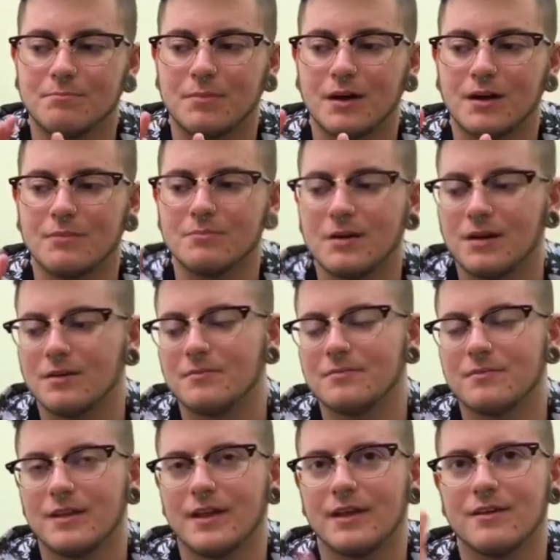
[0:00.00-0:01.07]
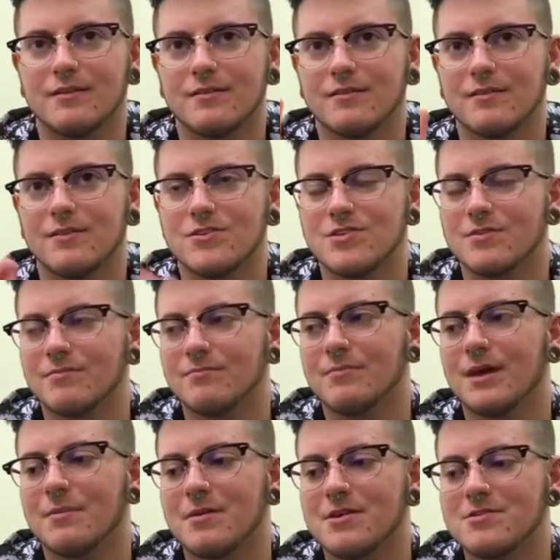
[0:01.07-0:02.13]
pom pom like ch-
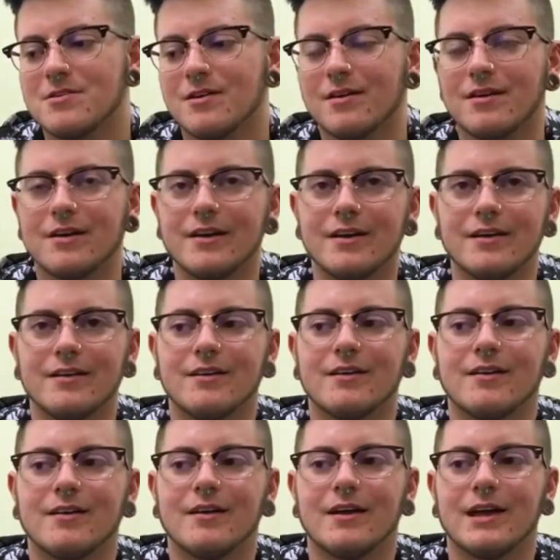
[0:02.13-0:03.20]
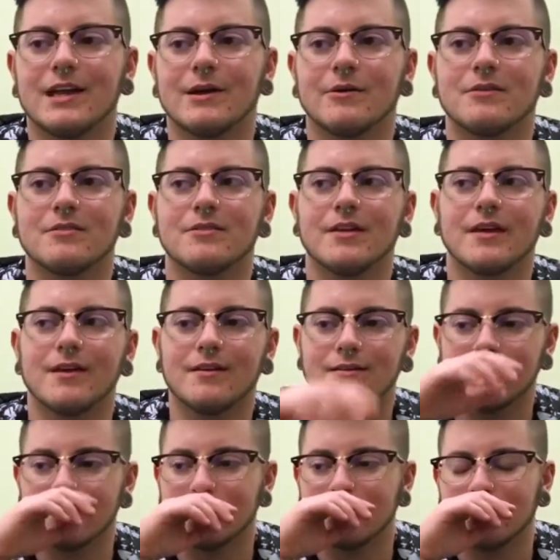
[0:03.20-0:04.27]
baby chick on it and i was like
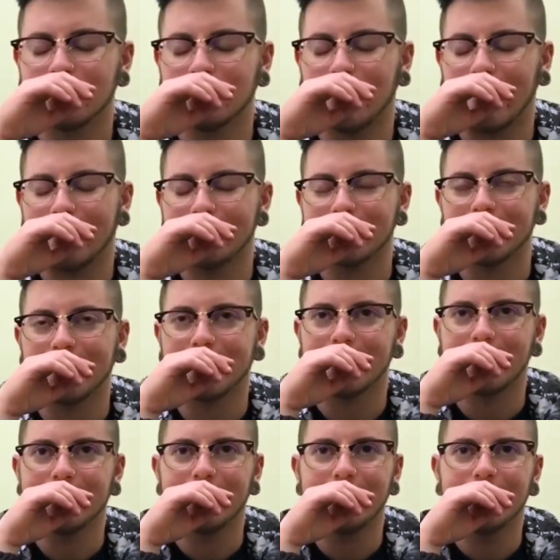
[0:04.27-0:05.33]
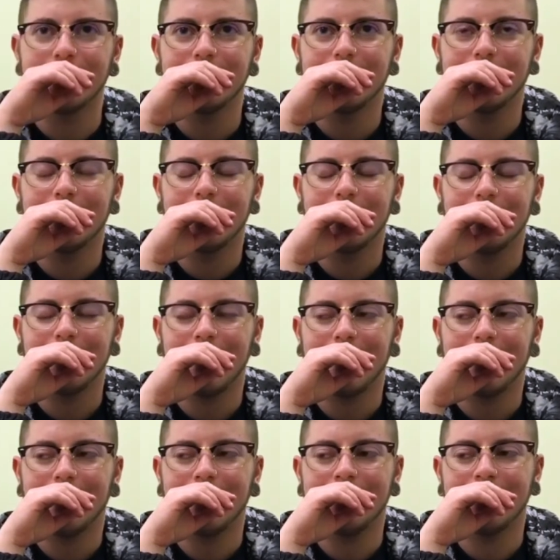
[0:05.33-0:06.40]
just laughing at it
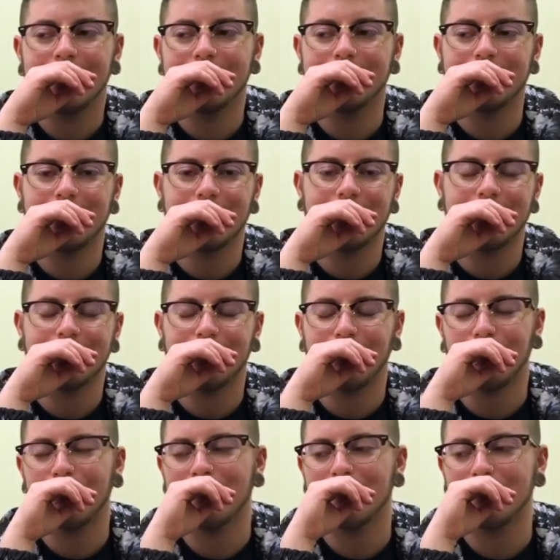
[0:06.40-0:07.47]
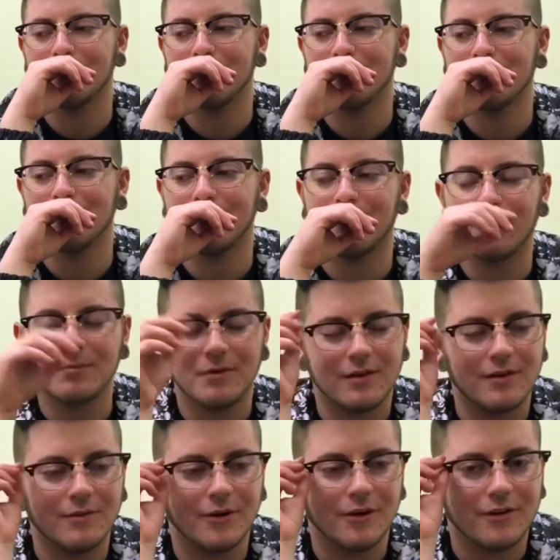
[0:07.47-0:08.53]
and i, I, I went up to my group of
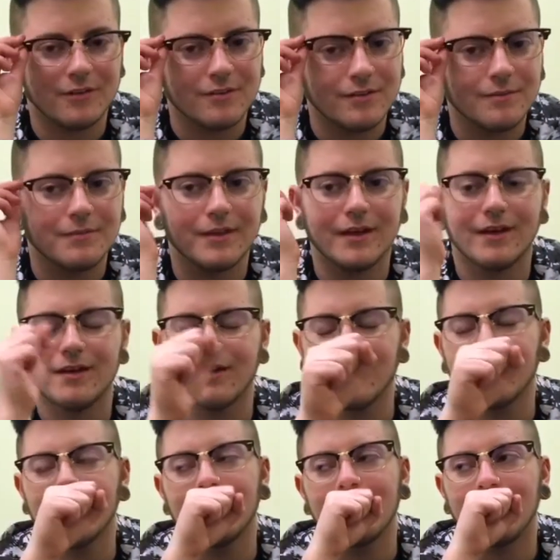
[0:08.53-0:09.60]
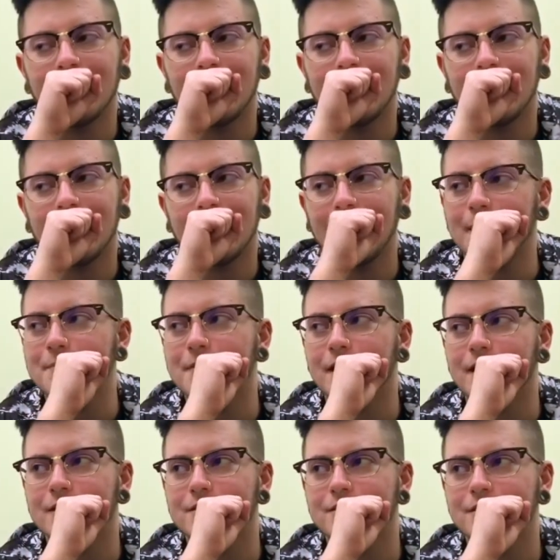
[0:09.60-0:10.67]
coworkers i'm like
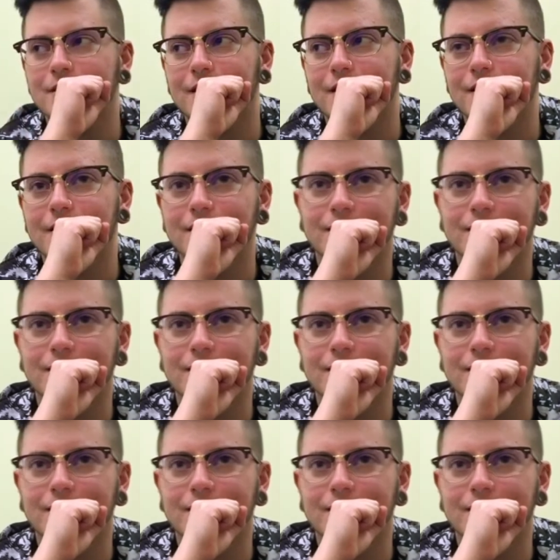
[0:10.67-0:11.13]
not straight.